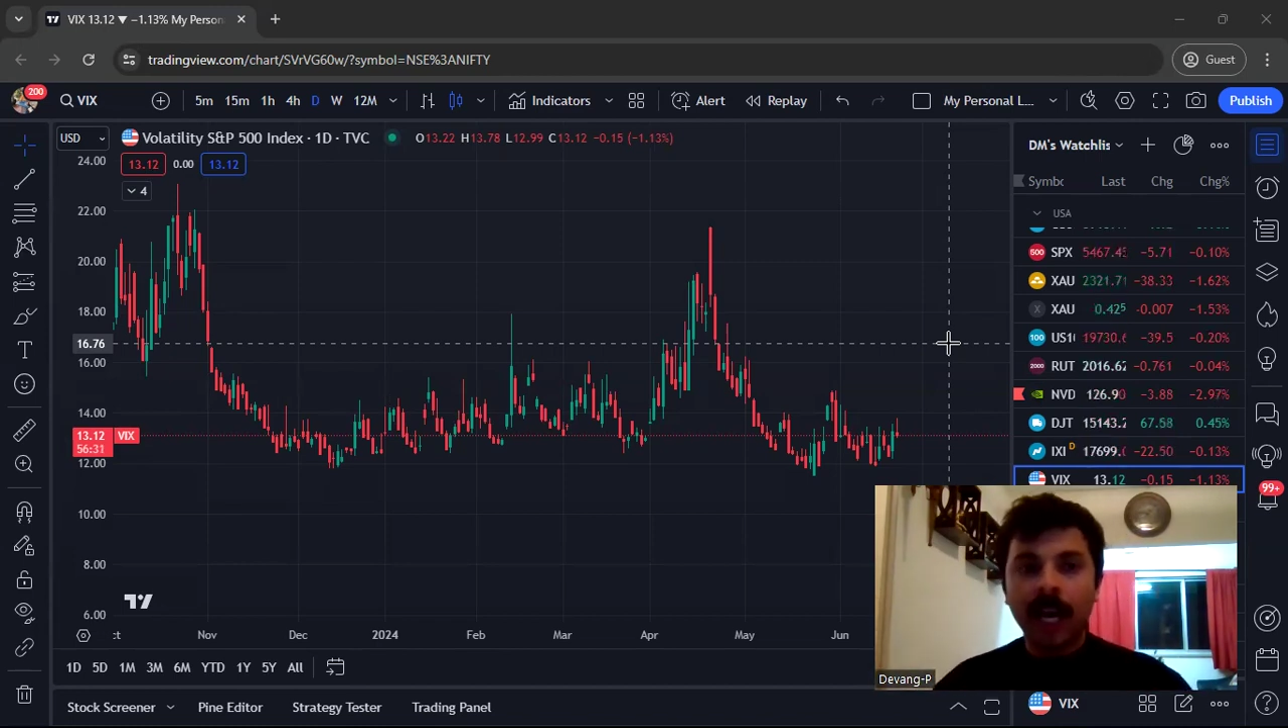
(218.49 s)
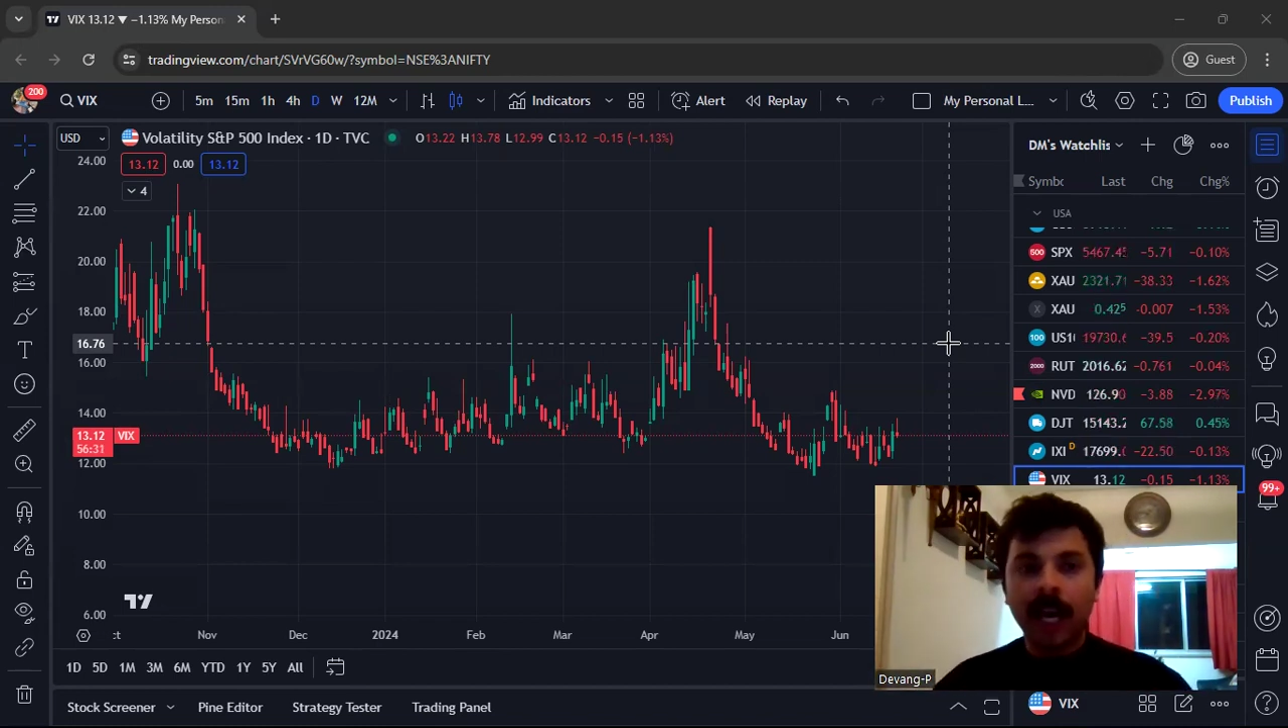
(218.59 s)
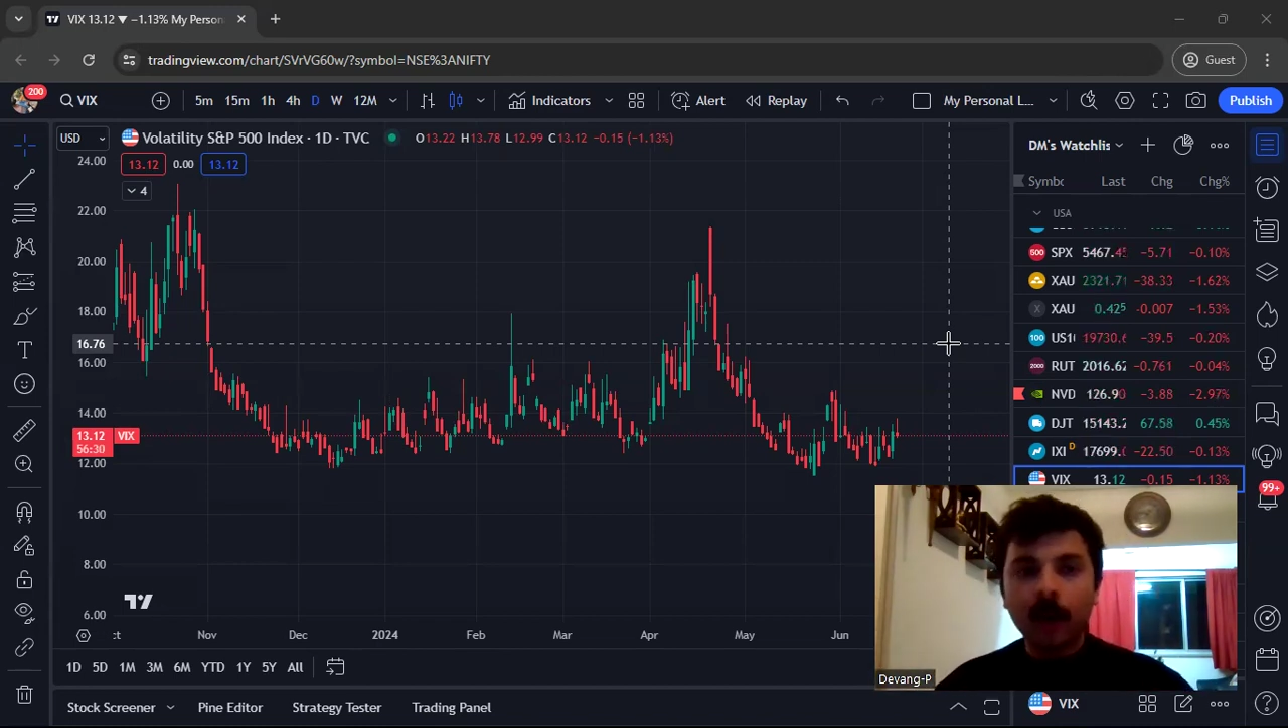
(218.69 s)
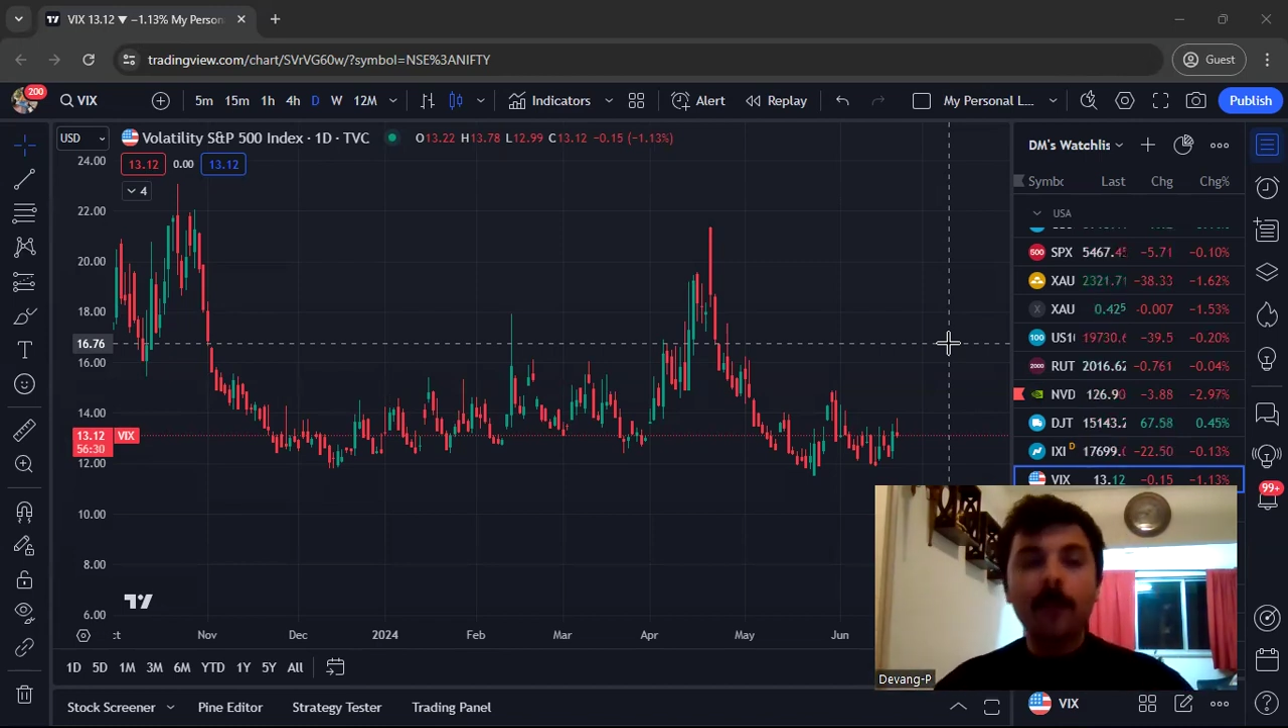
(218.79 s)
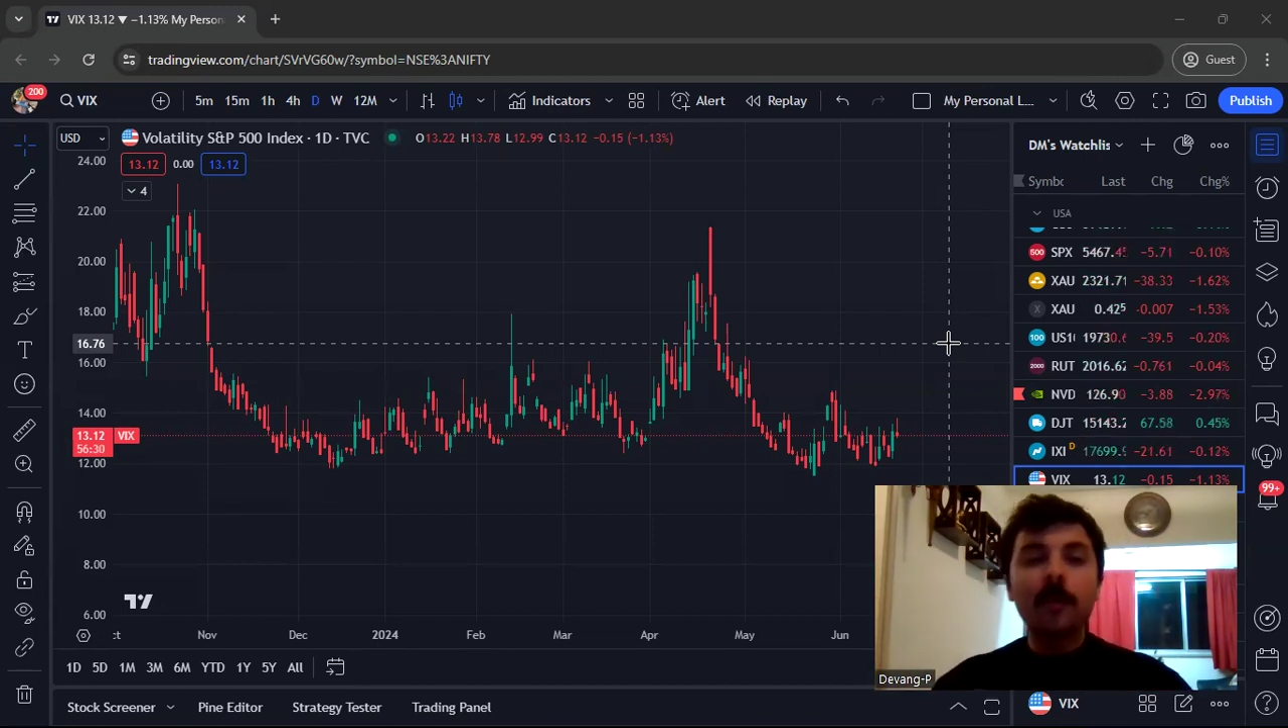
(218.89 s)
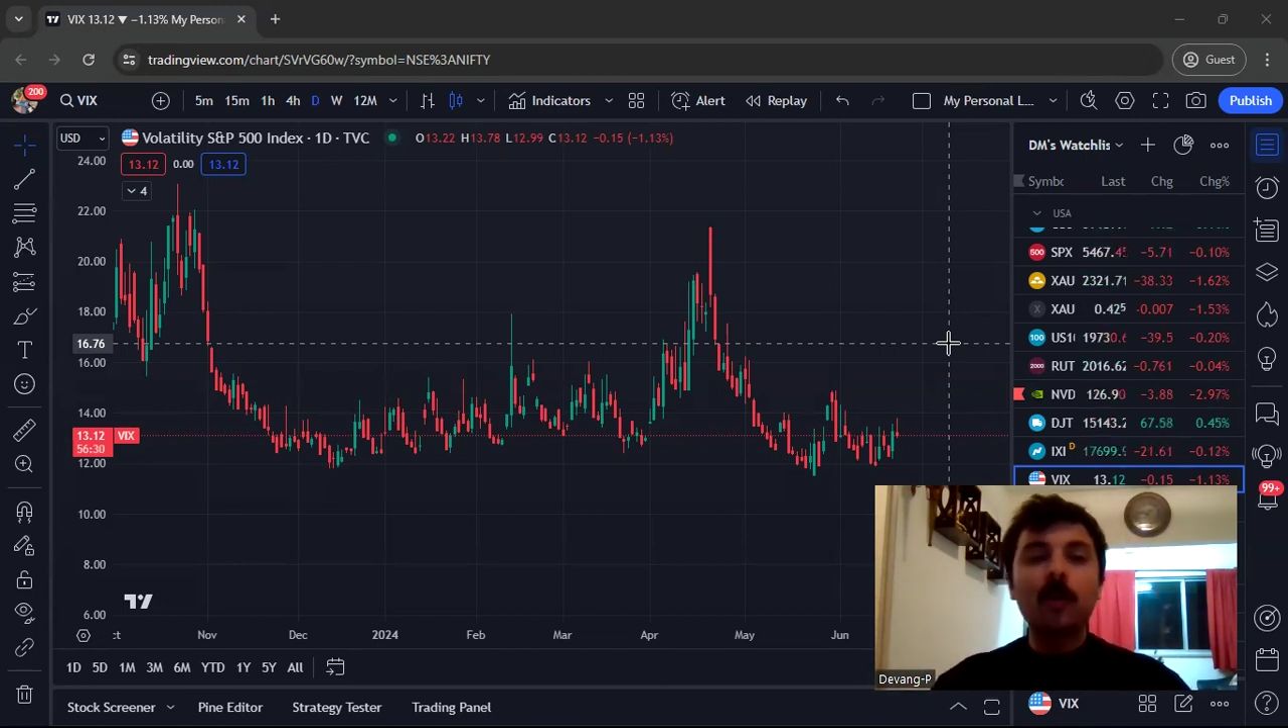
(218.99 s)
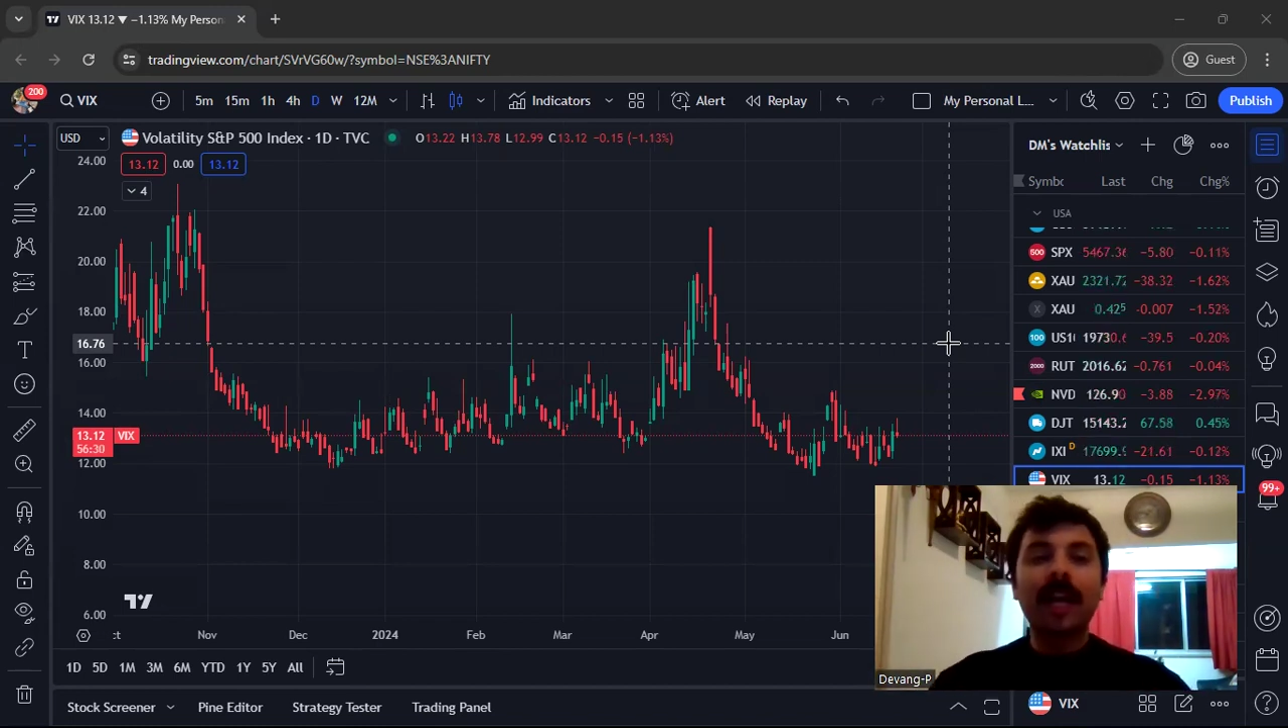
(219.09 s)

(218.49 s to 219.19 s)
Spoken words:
I hope you